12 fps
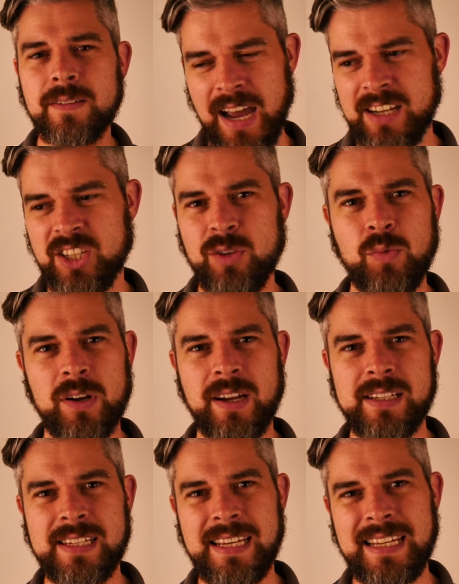Actually, what
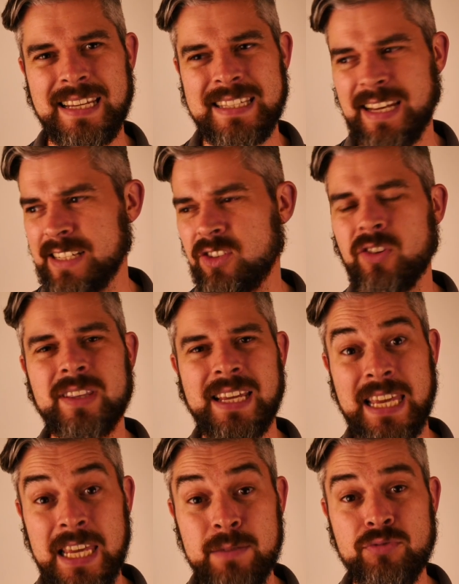I did is I took the
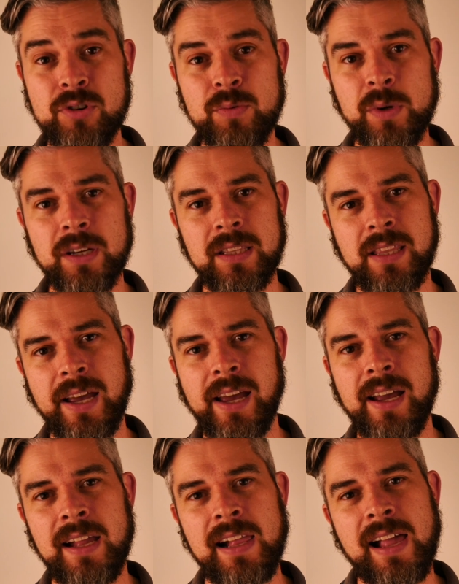Hebrew word there